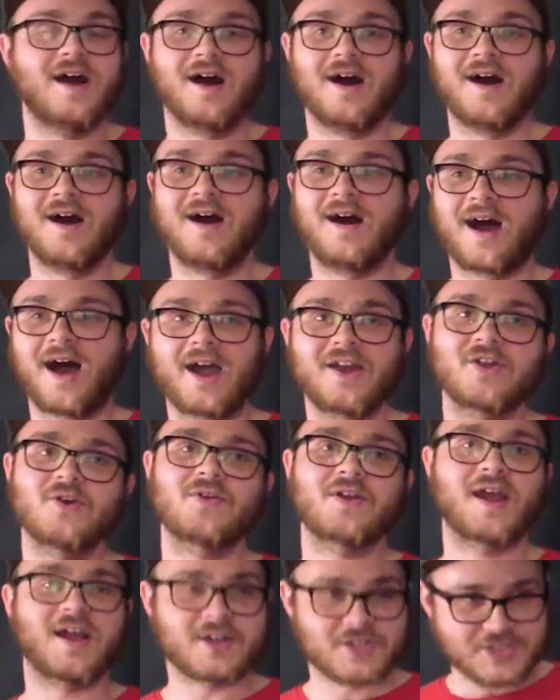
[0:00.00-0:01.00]
I
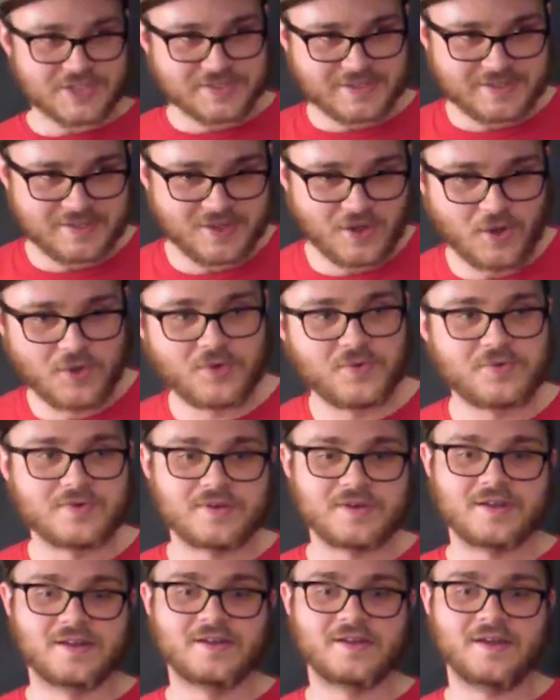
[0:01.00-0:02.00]
don't actually
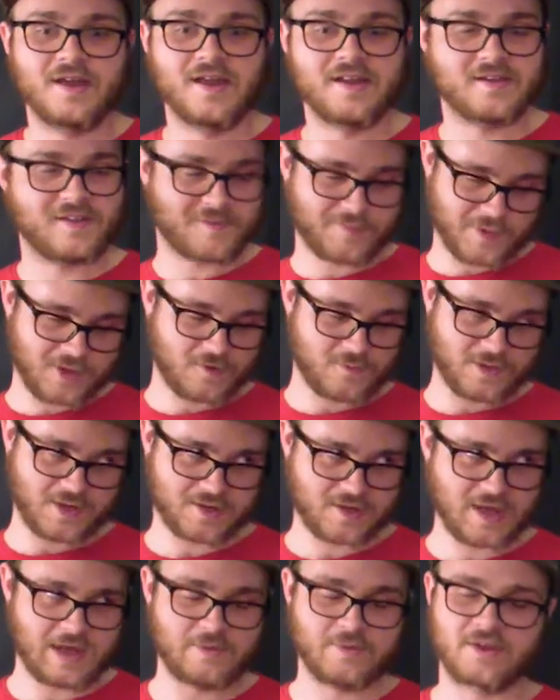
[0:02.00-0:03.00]
own any
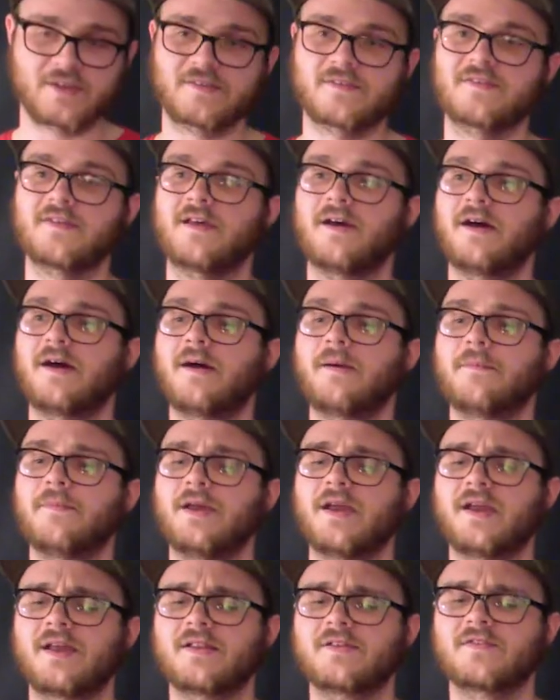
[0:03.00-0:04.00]
Spider-Man comics,
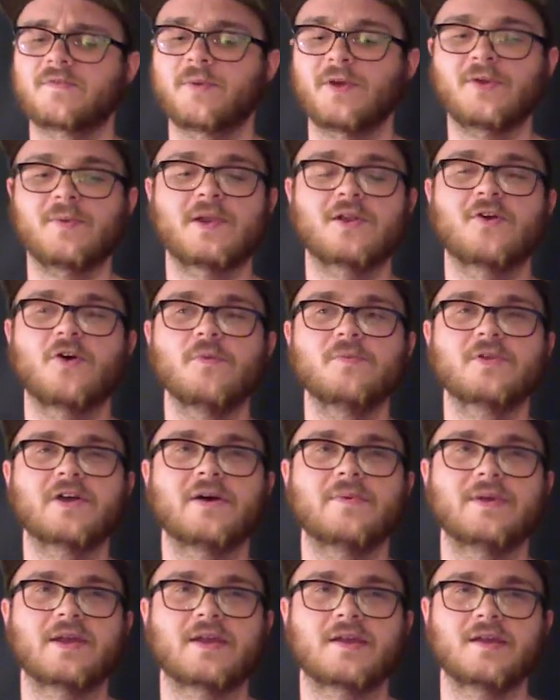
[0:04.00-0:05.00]
and Spider-Man
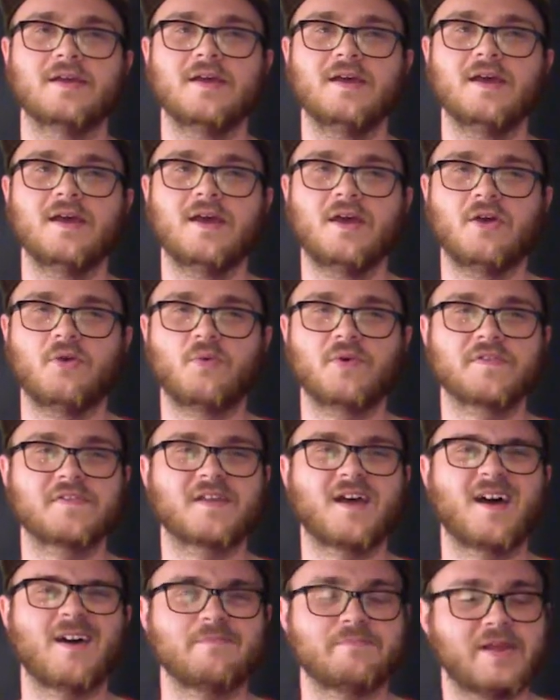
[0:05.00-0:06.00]
Homecoming was
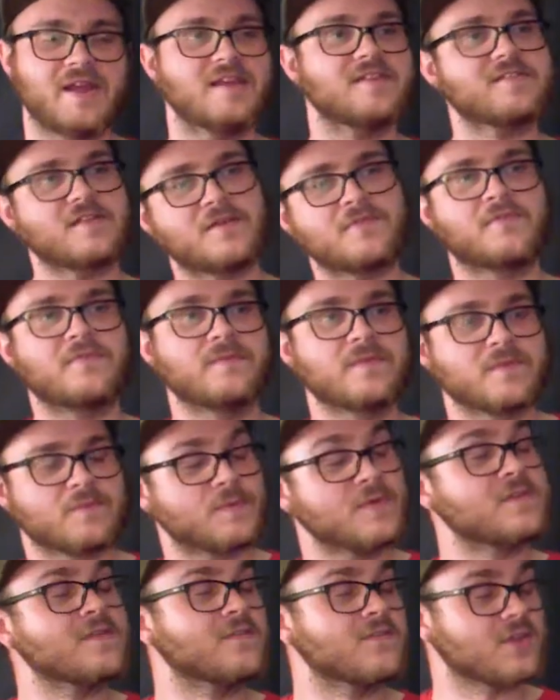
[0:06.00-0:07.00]
not based off of a
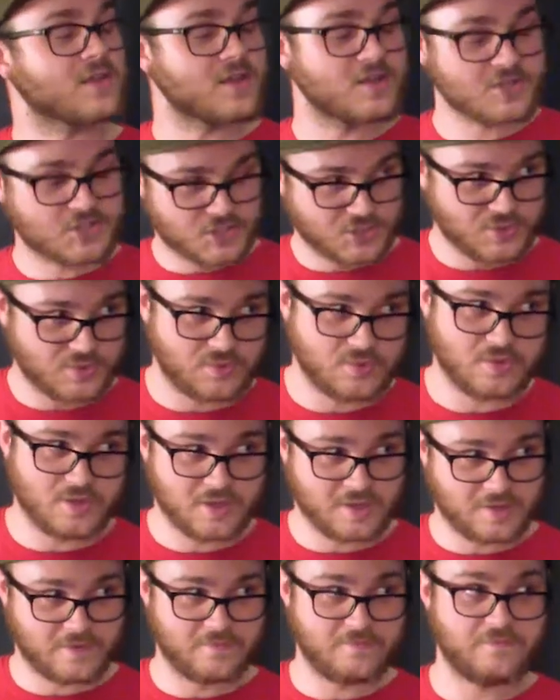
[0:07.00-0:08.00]
specific issue
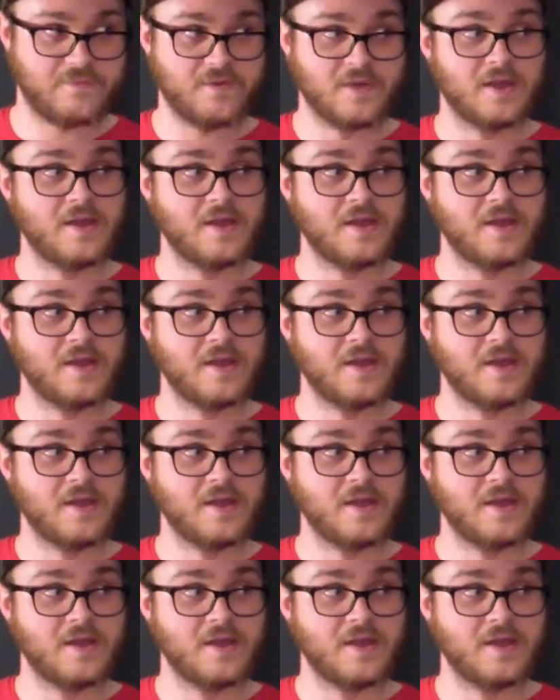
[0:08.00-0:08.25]
of